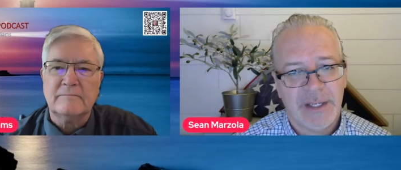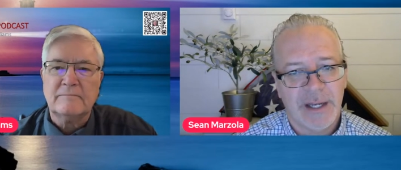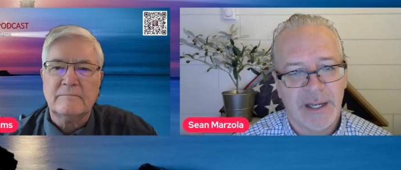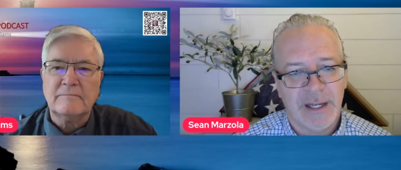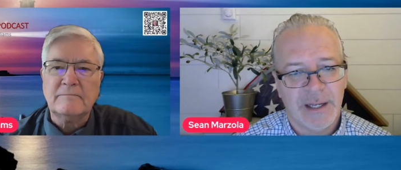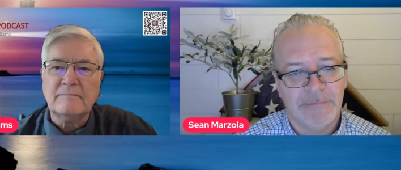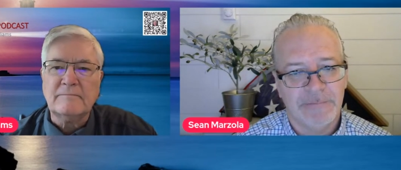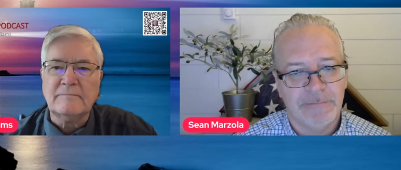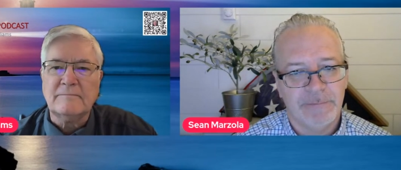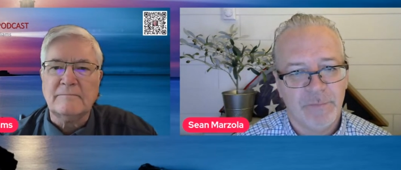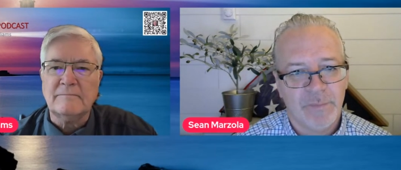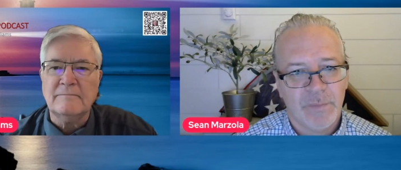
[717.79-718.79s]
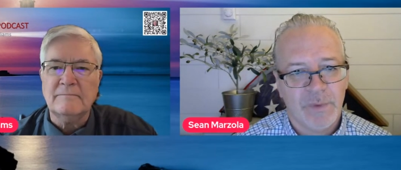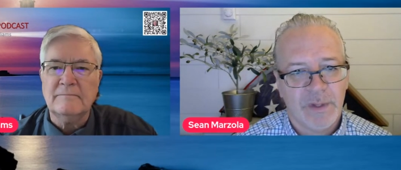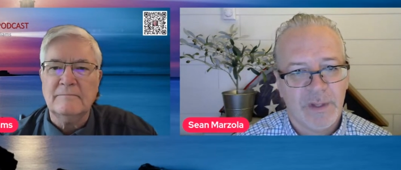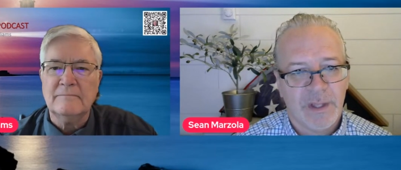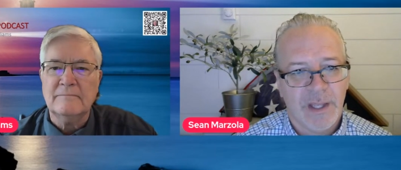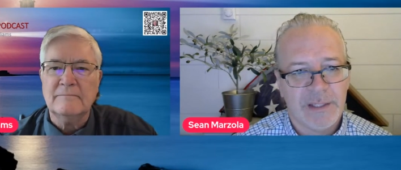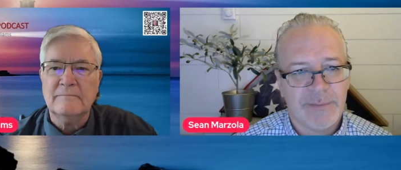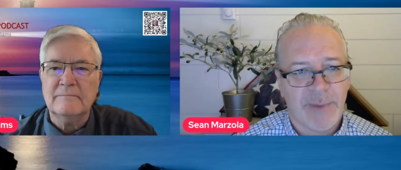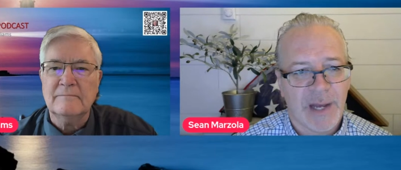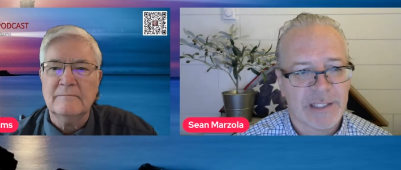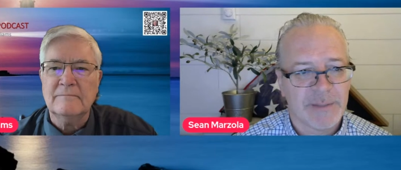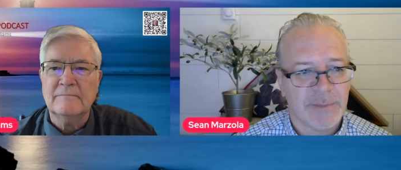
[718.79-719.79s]
Speaker 1: Um, it's
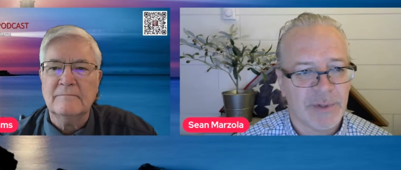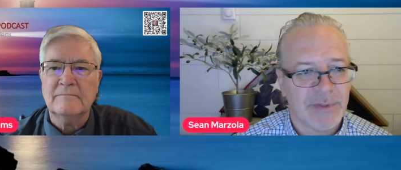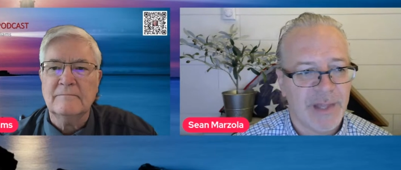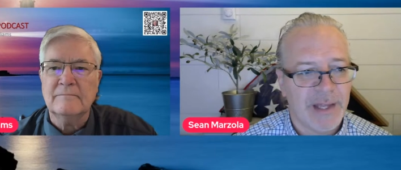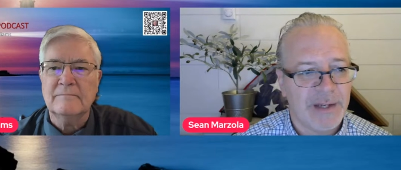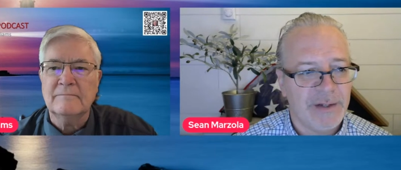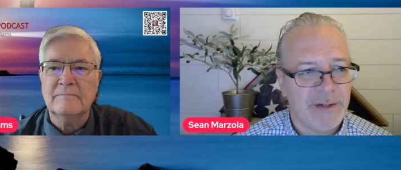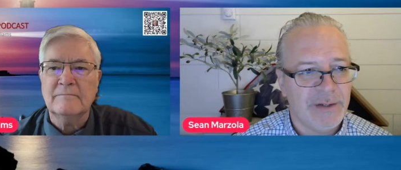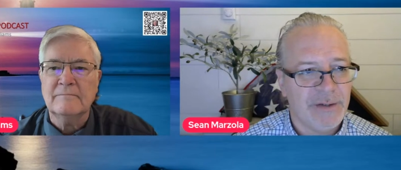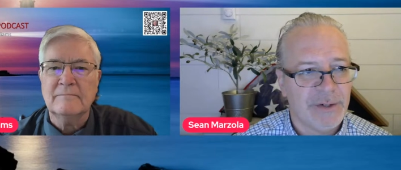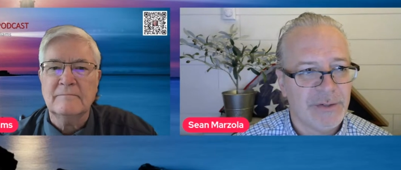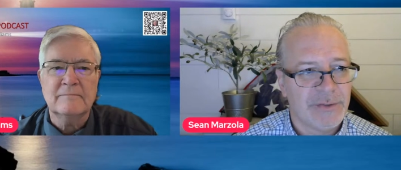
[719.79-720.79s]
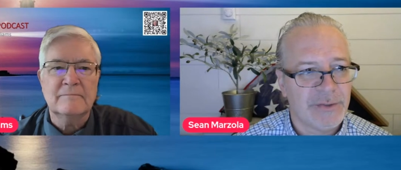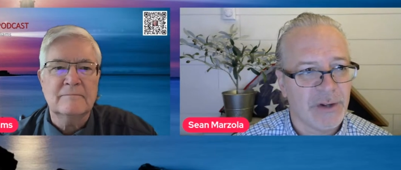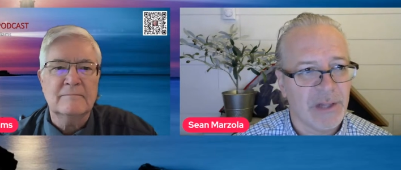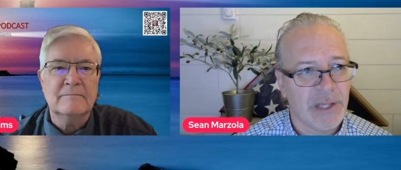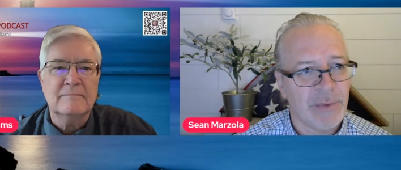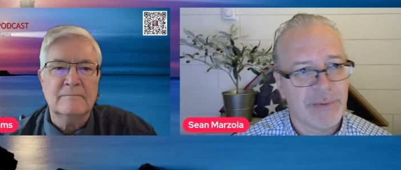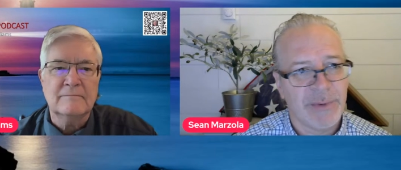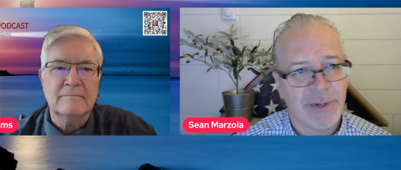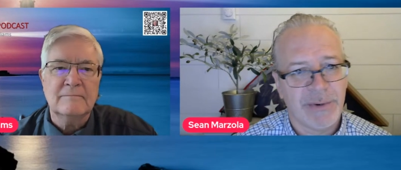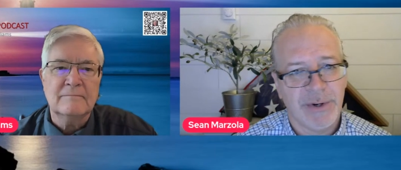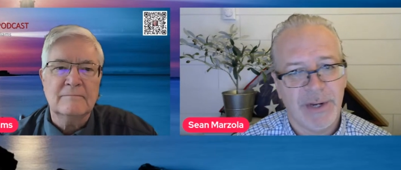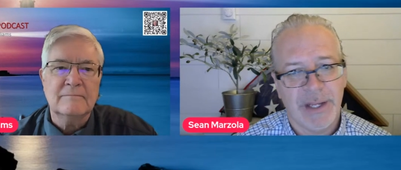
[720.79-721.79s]
possible that you're struggling with
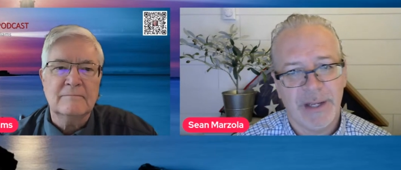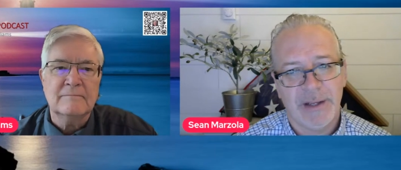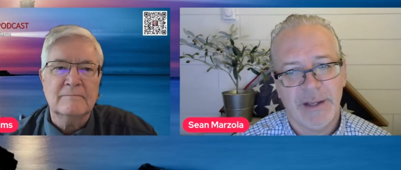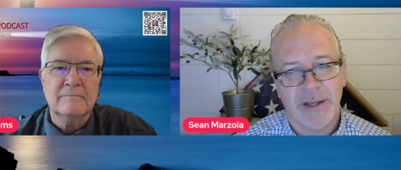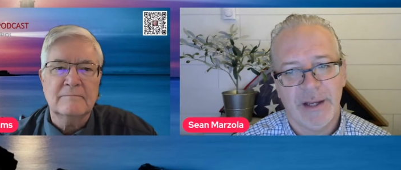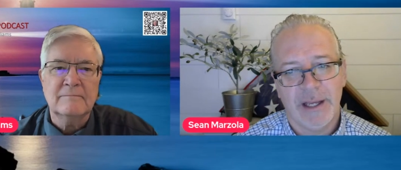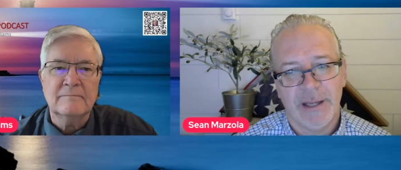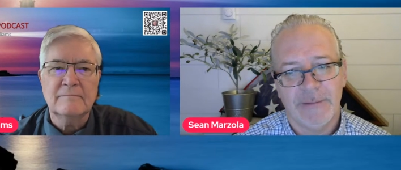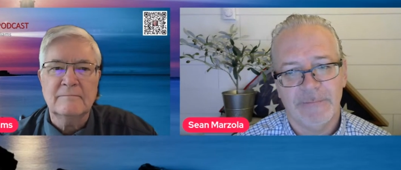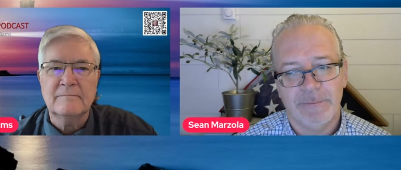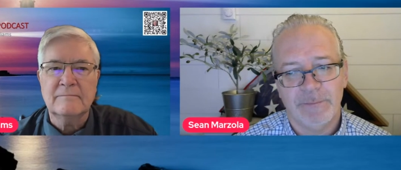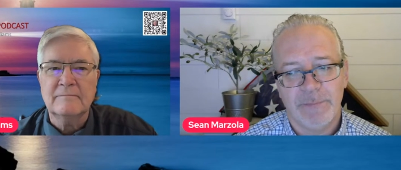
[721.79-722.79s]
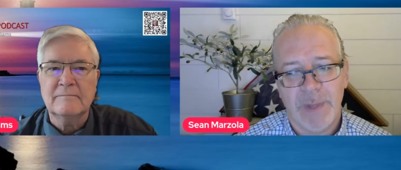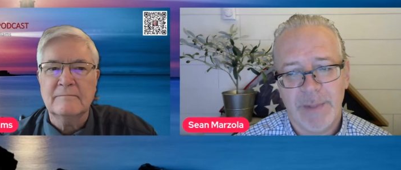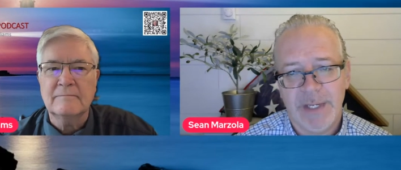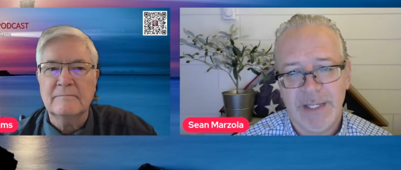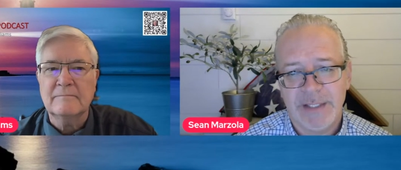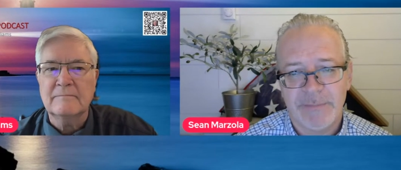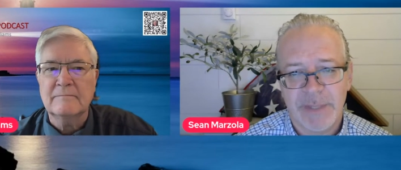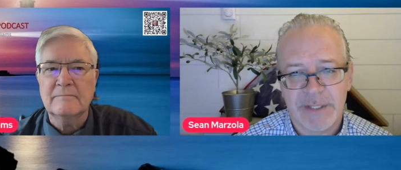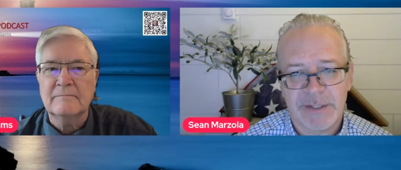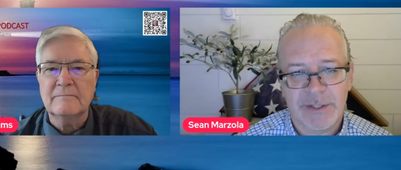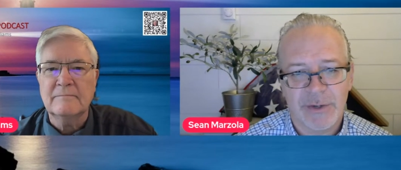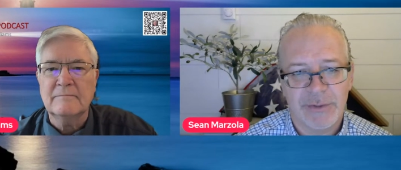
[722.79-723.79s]
recruiting. Um, maybe you need some
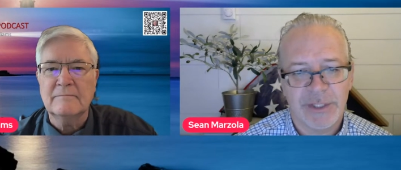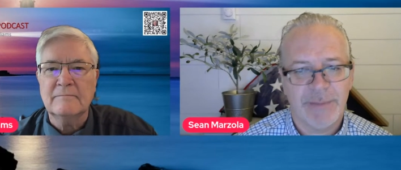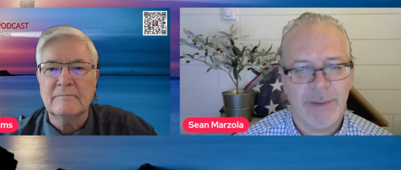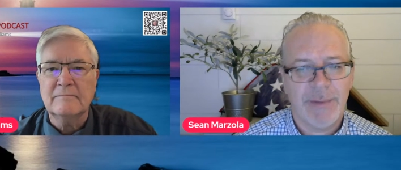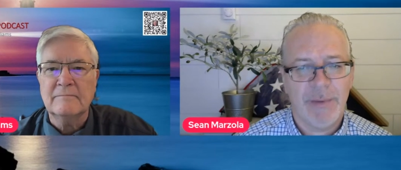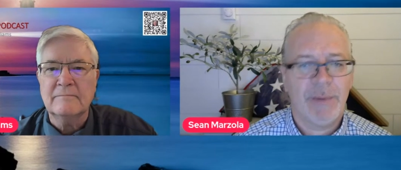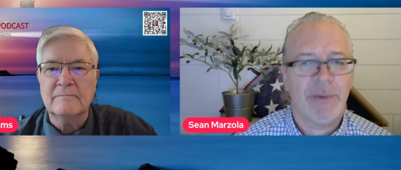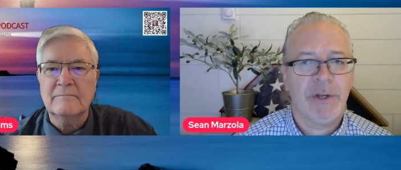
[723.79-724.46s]
business coaching. Maybe you want to